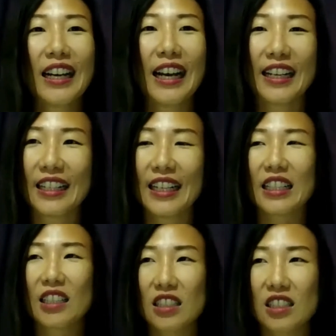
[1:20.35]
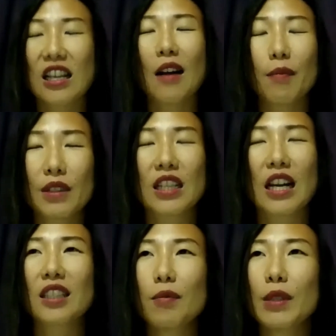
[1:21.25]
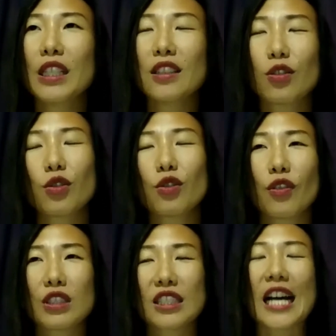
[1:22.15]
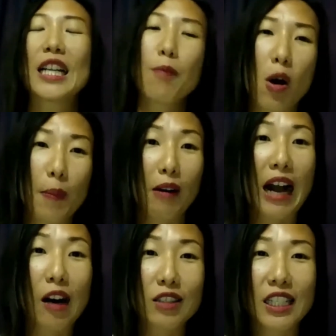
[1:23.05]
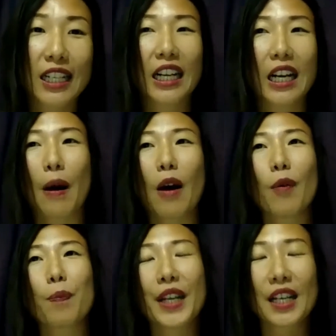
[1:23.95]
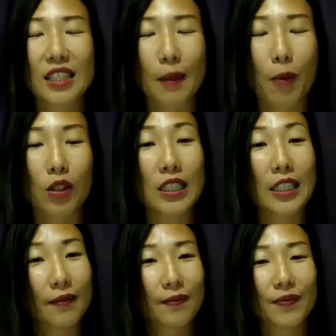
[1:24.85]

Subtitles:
And then that started me to study more about counseling, about peer supporting.